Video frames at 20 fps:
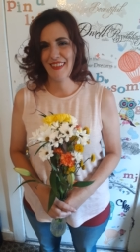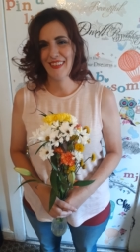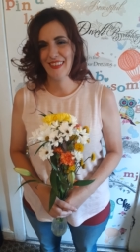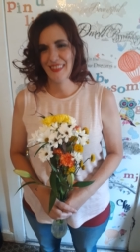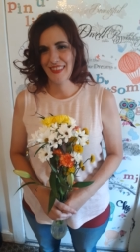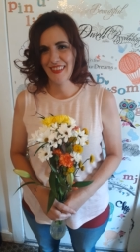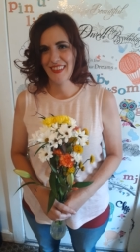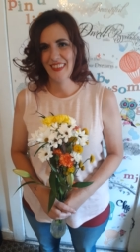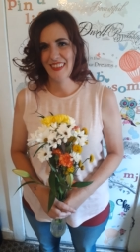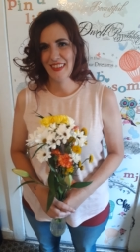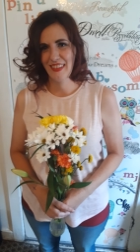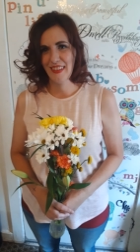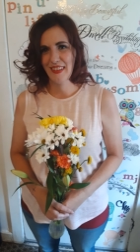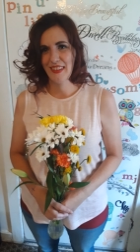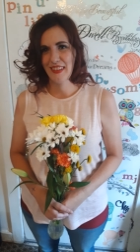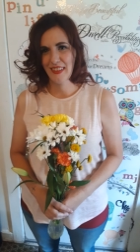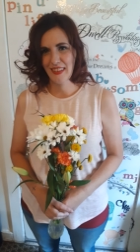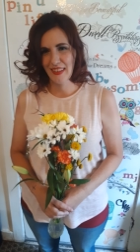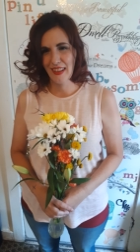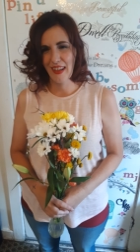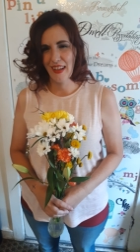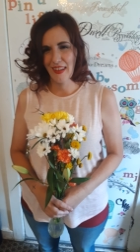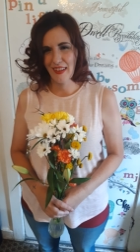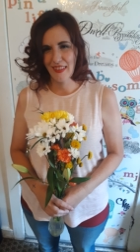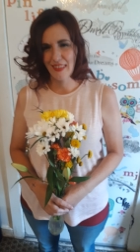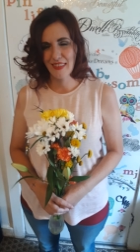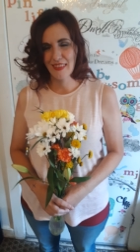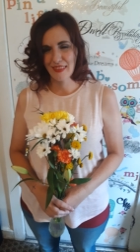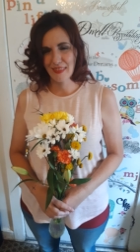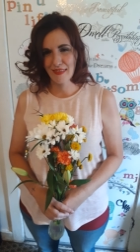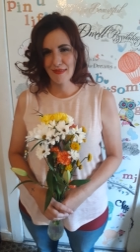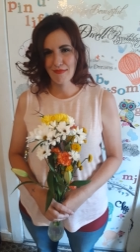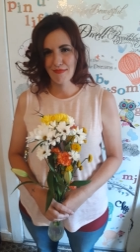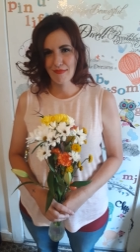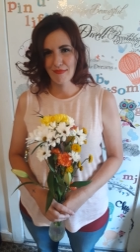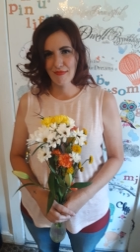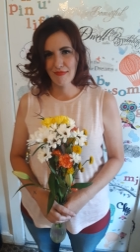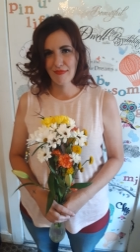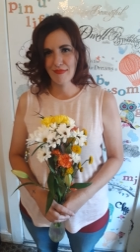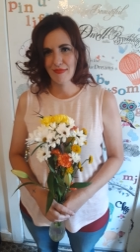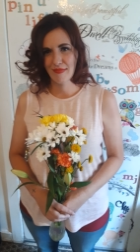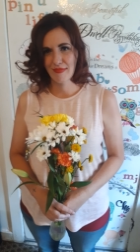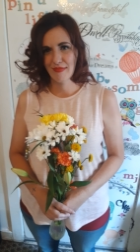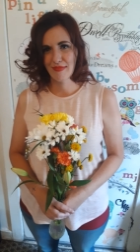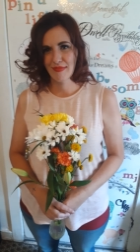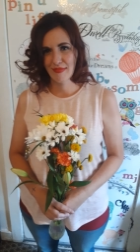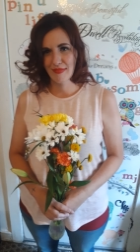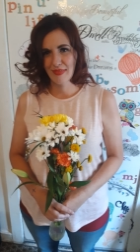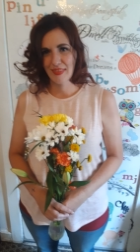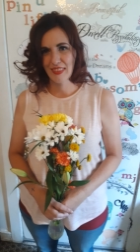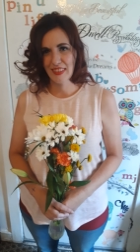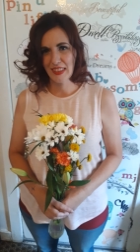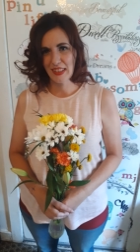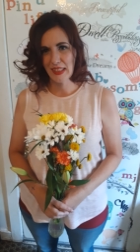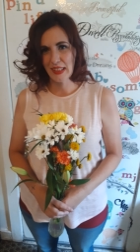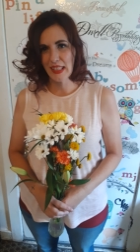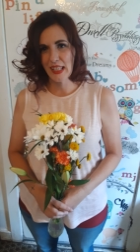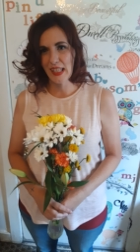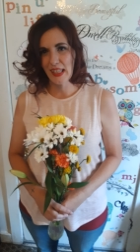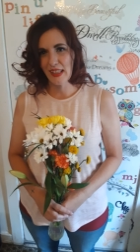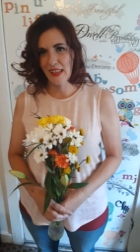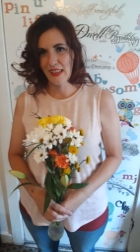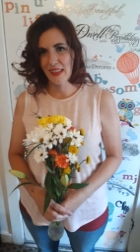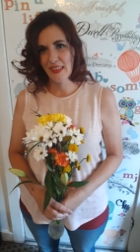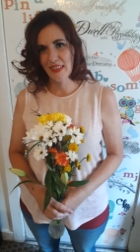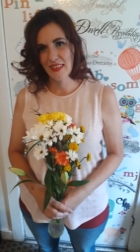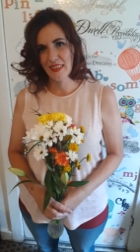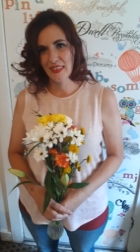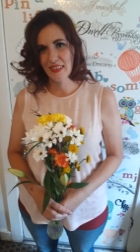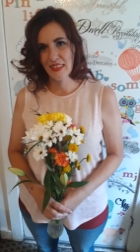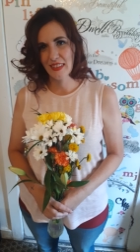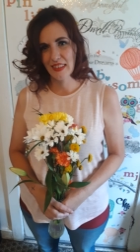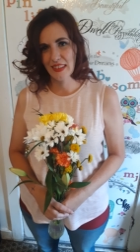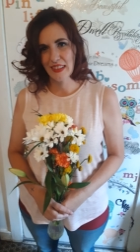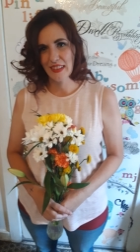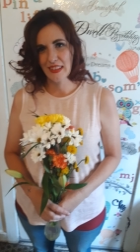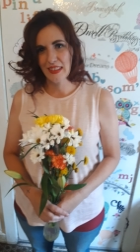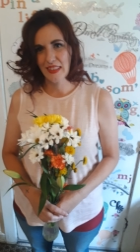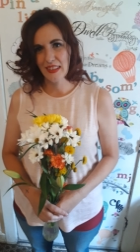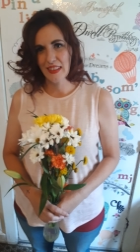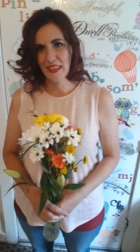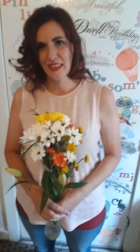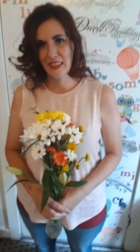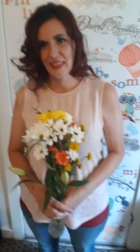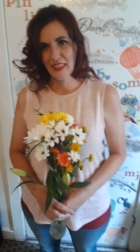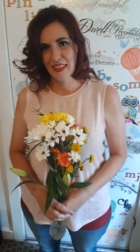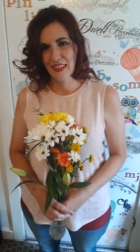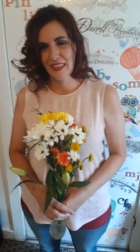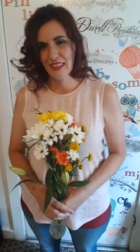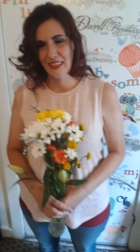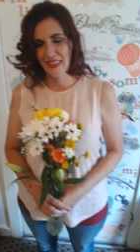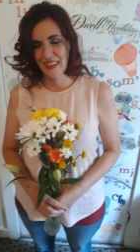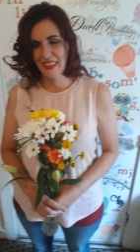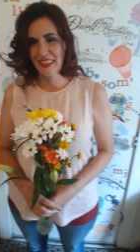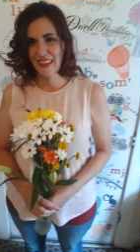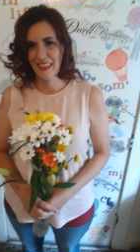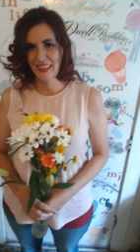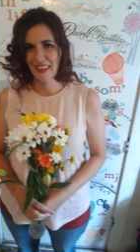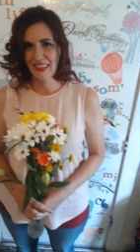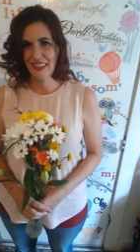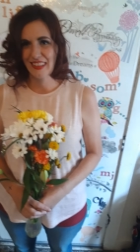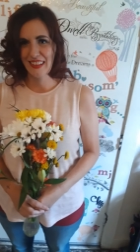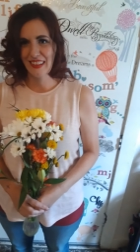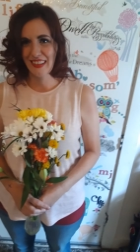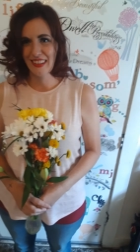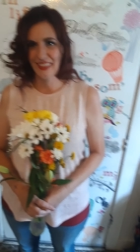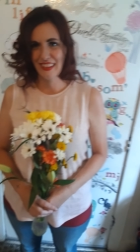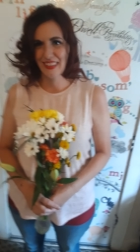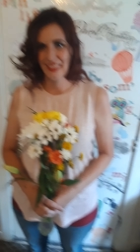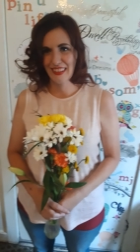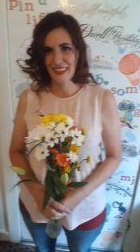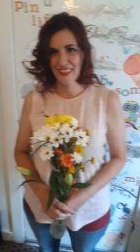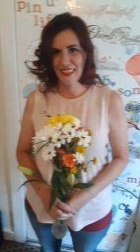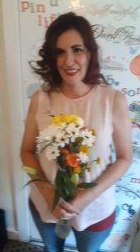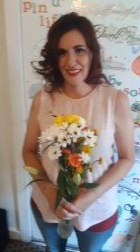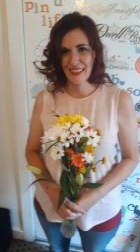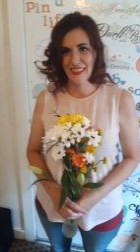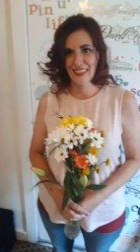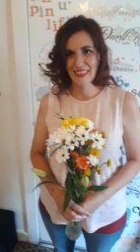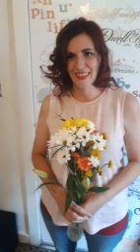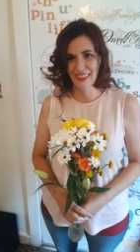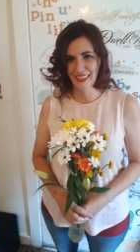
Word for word: Yeah, having that yeah. that little quiet time, not being a mom, not being a a wife or